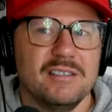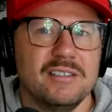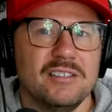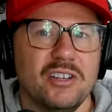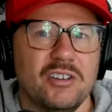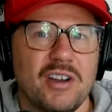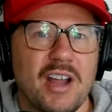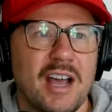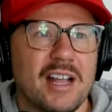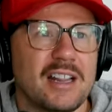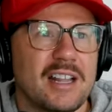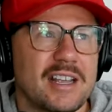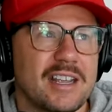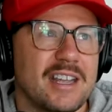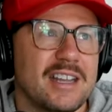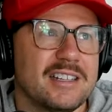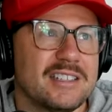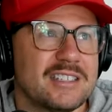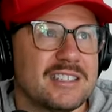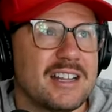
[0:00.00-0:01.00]
you're not
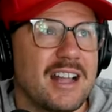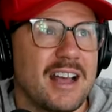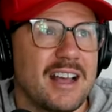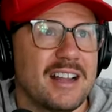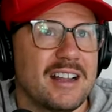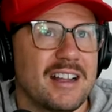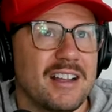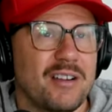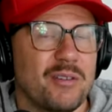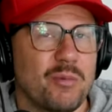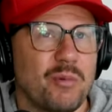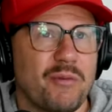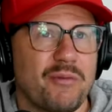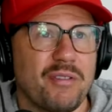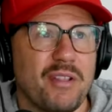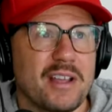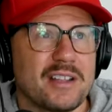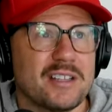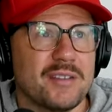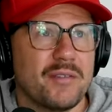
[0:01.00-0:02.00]
like, it's not a
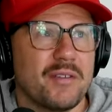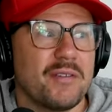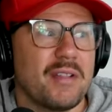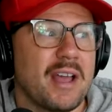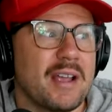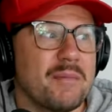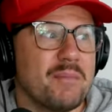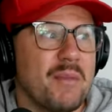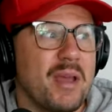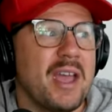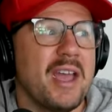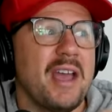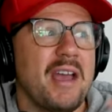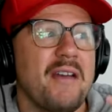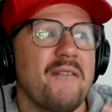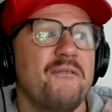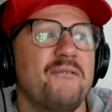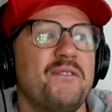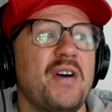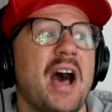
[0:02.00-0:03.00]
reflective of like,
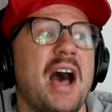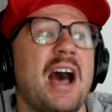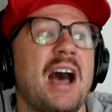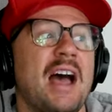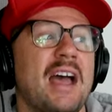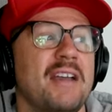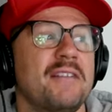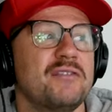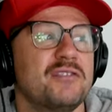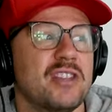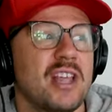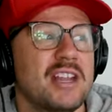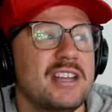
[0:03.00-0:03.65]
man, five,